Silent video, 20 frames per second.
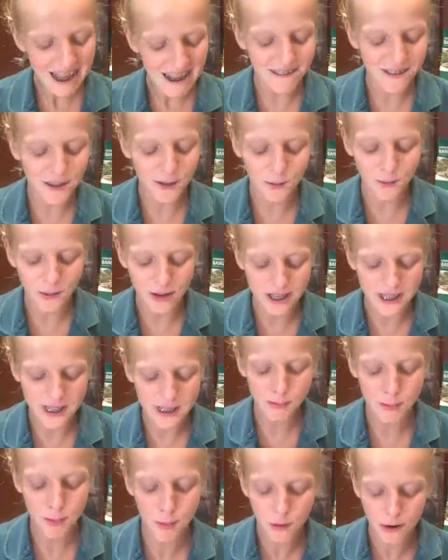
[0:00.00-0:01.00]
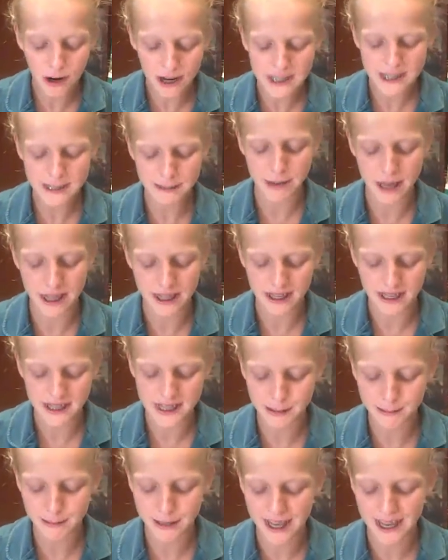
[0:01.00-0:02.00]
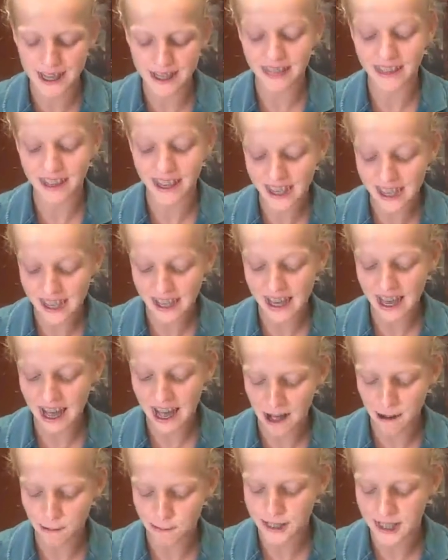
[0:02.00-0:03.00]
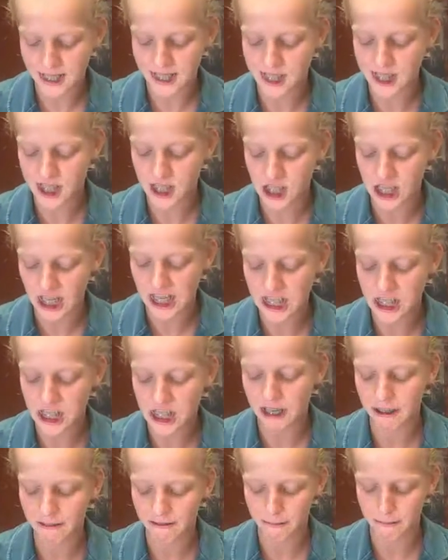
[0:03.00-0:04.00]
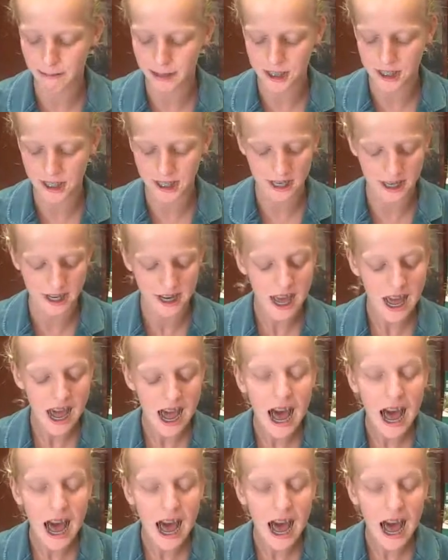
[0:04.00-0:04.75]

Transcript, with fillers: of the world's poorest mothers began linking up to exchange information,